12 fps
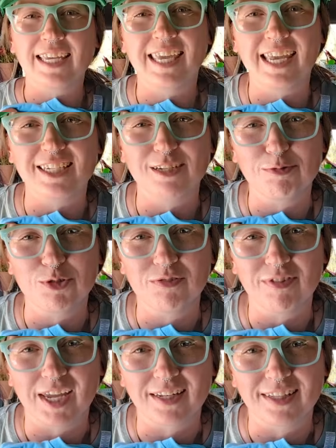I can't. I'm
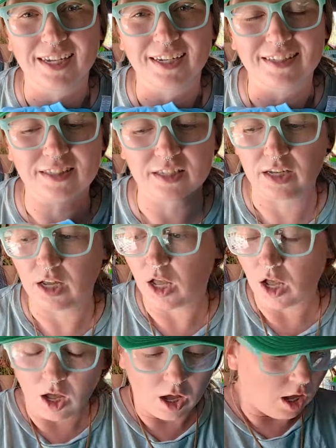doing van things.
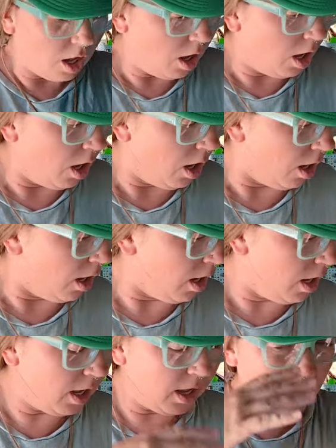
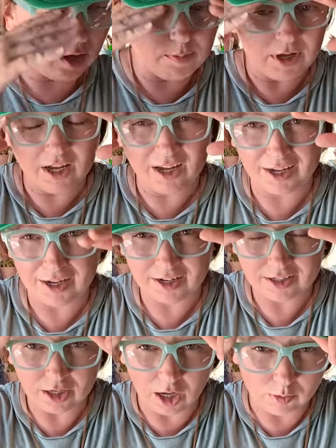Um,
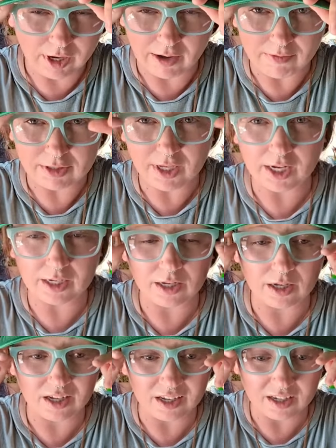y'all, we're having like
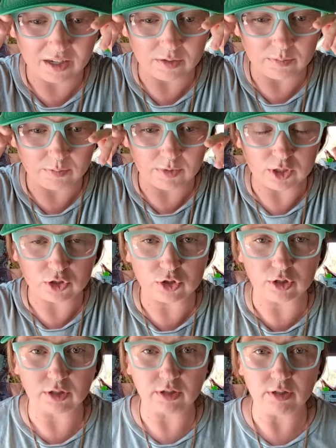a
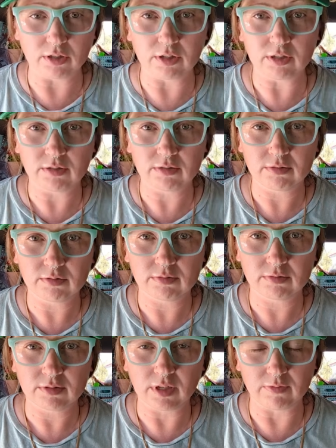miniature
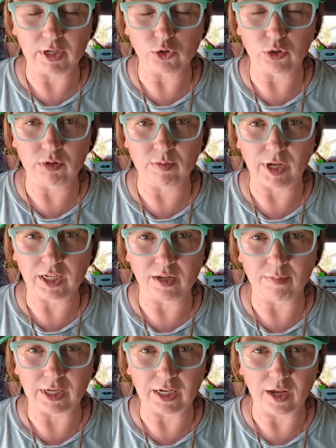adventuring with
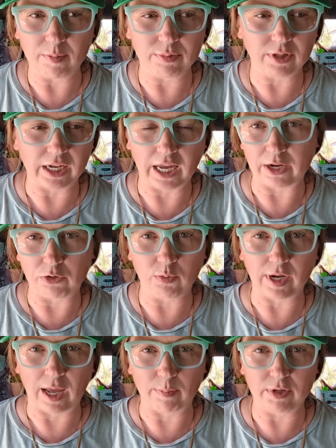Amanda meetup. Like, I don't know
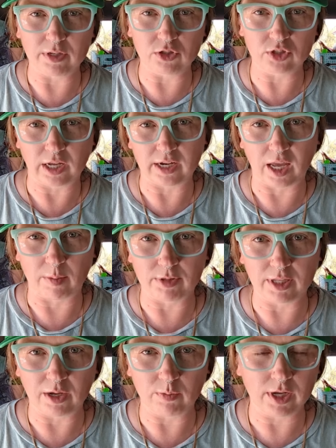what happened. It just kind of
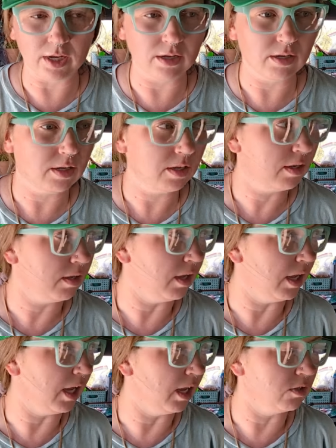happened that way.
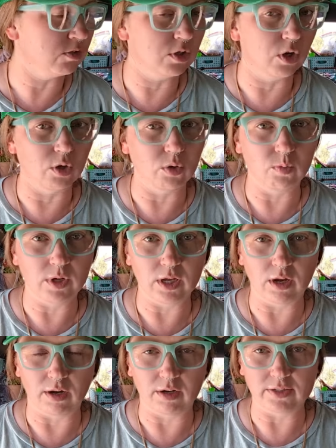And so we
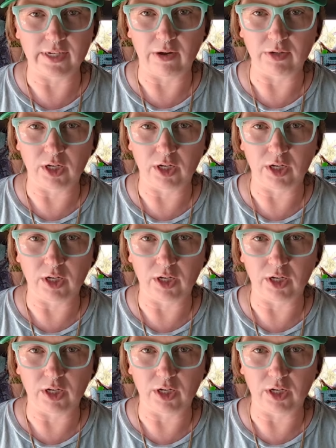are down